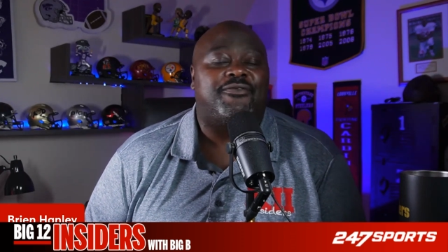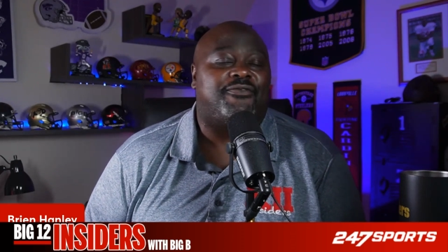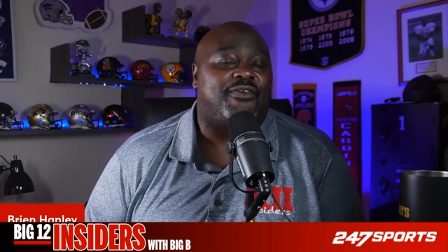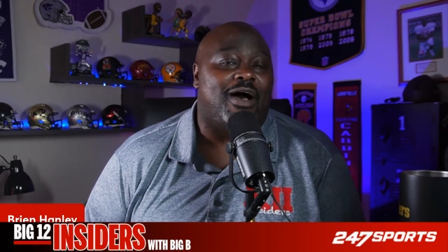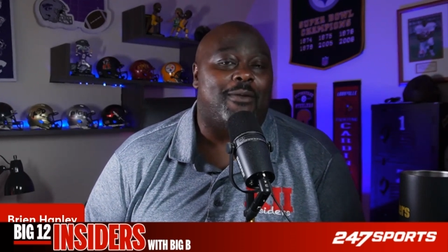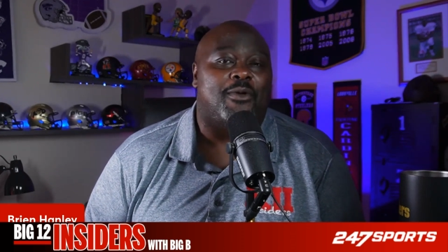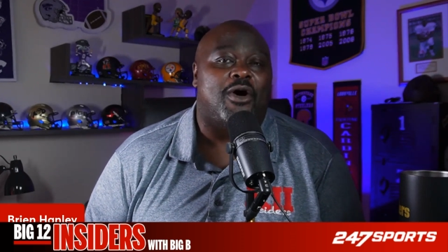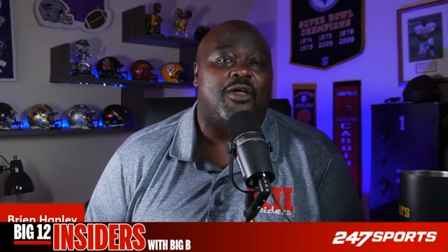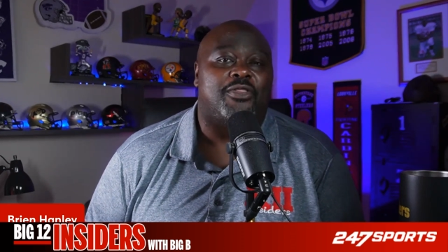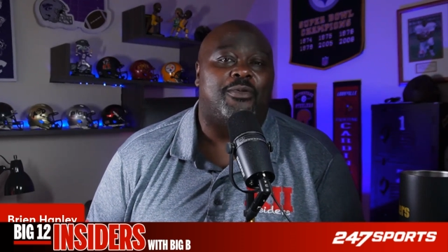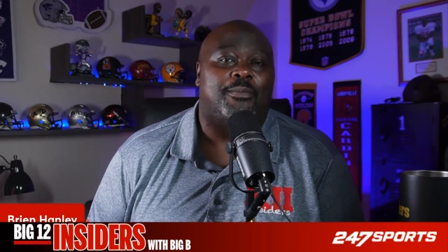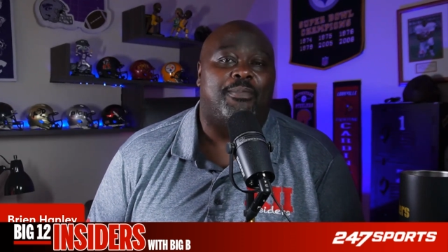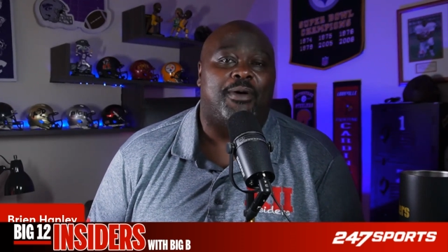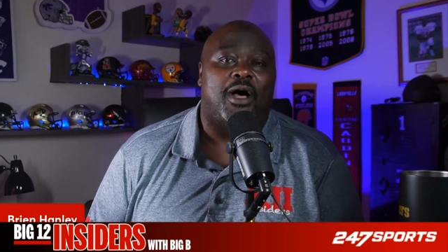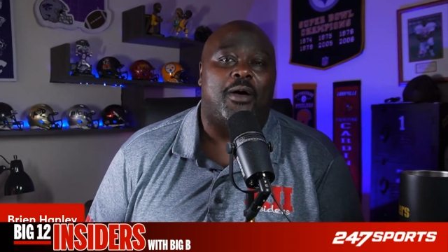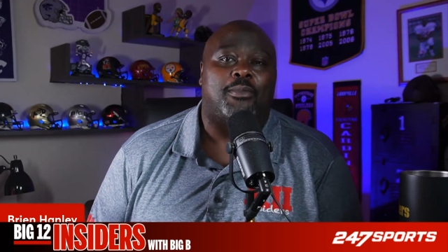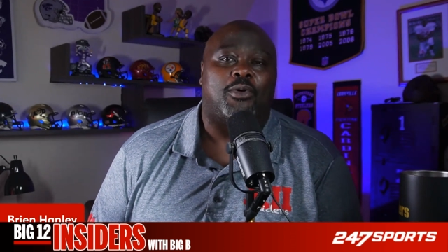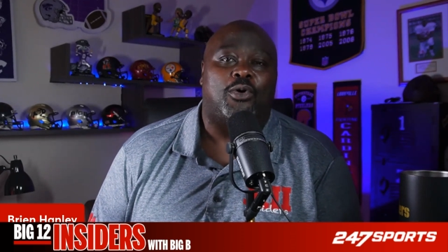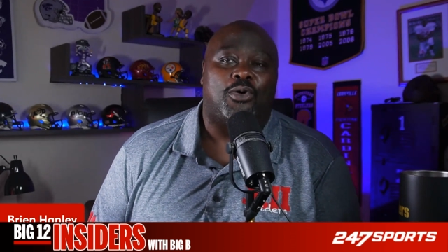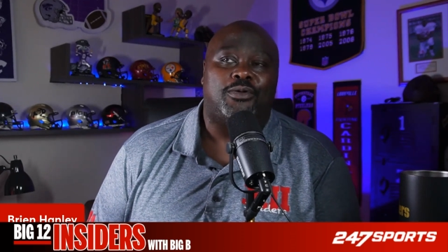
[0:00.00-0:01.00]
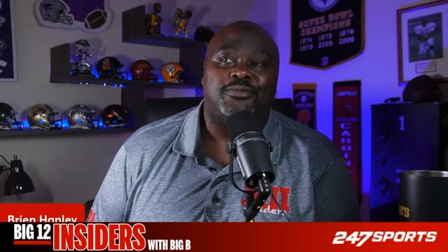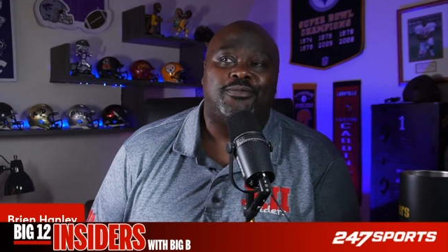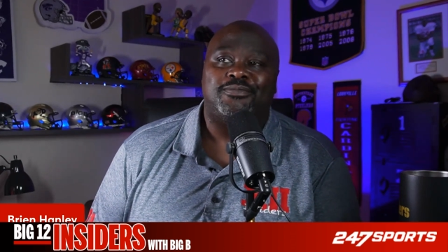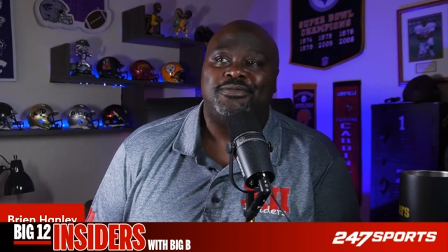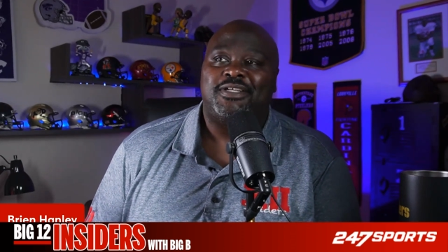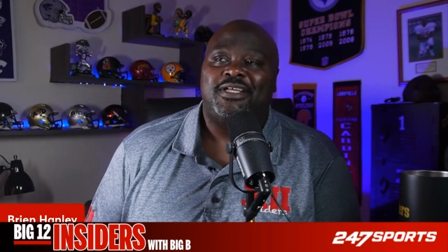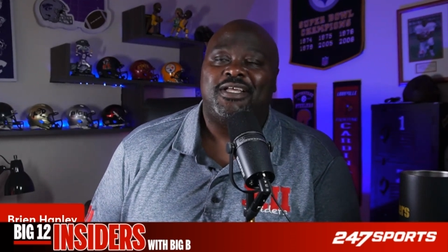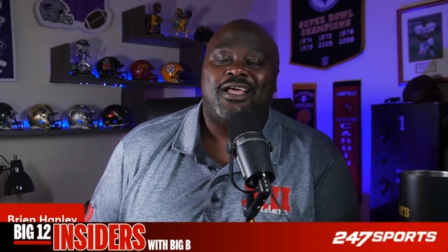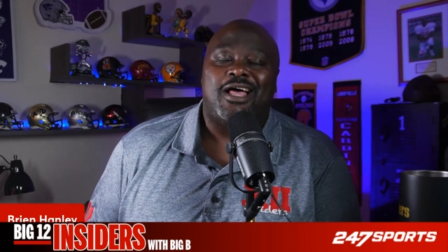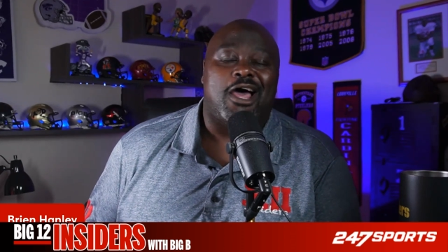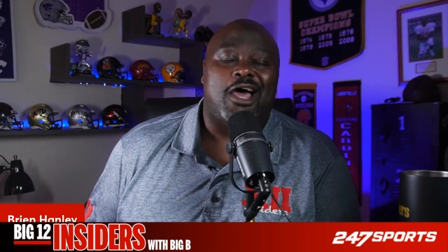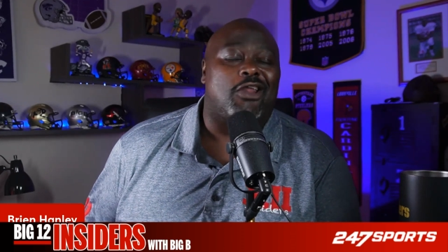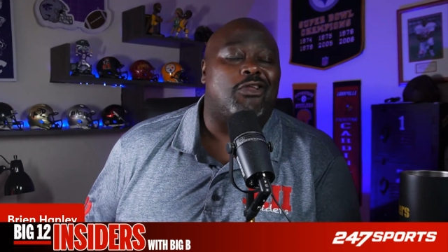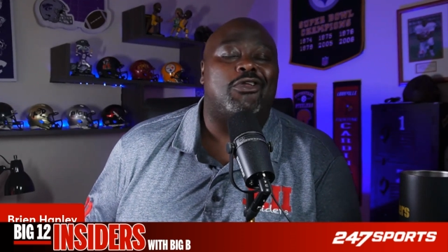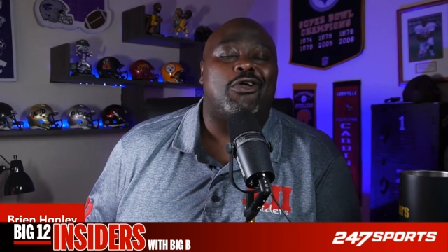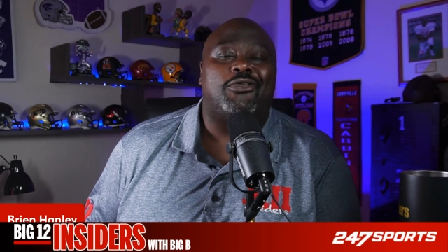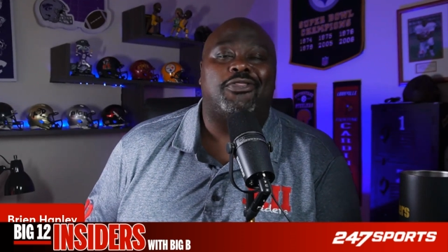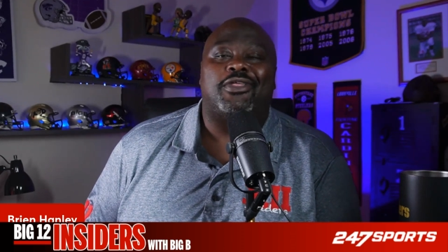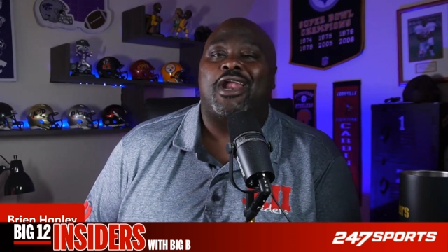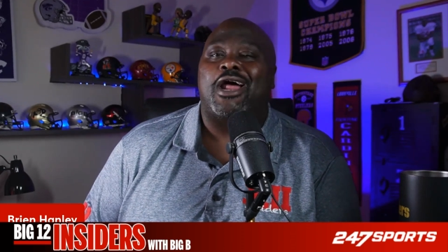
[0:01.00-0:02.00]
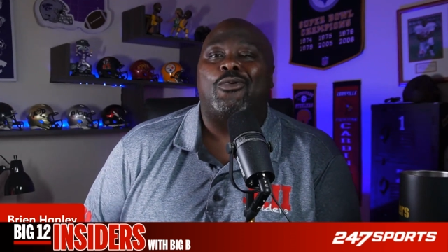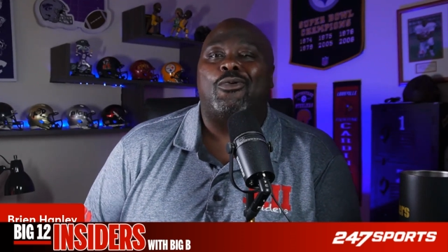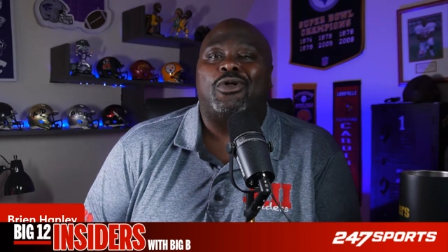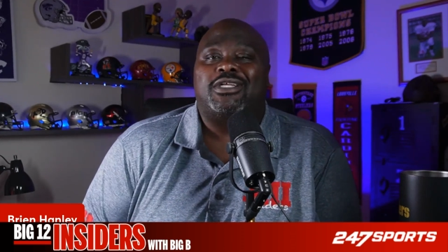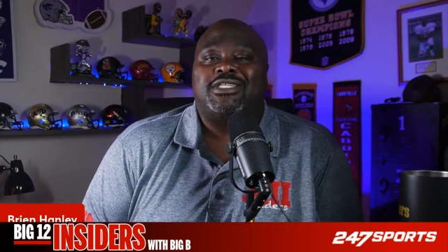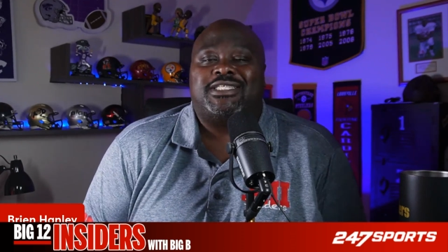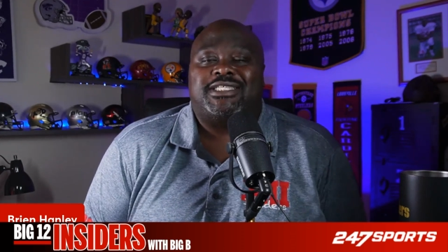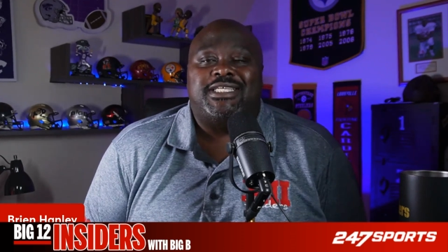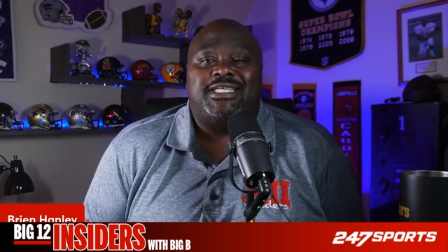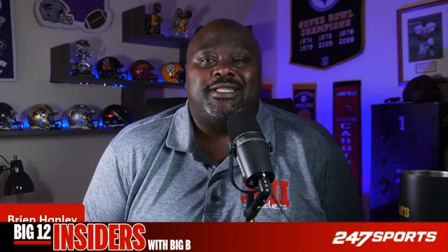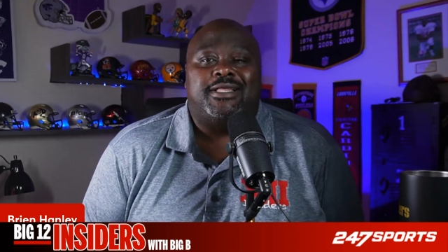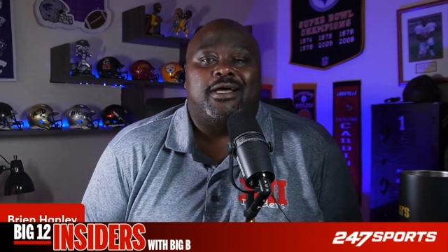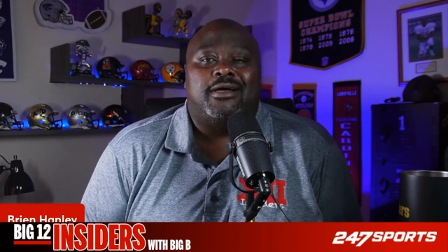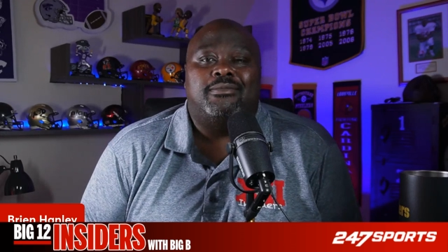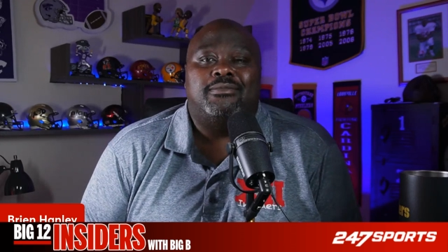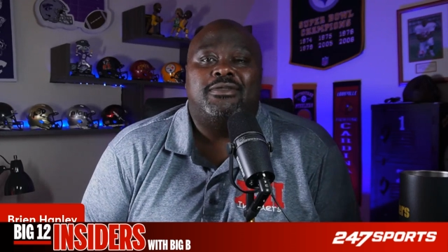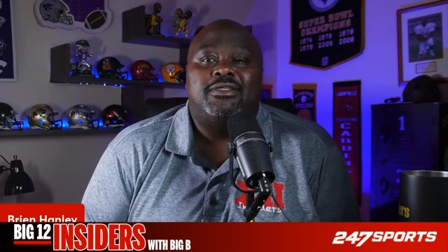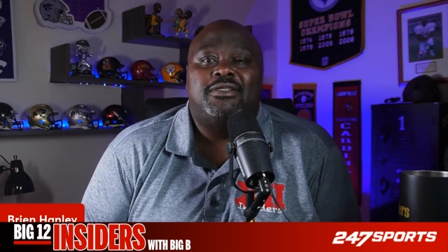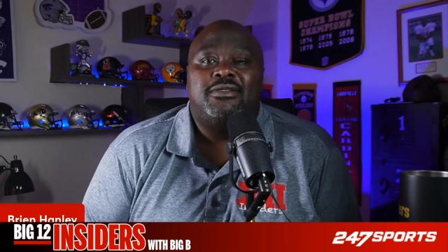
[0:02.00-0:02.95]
if I'm on the bubble, I don't know that I want to see them.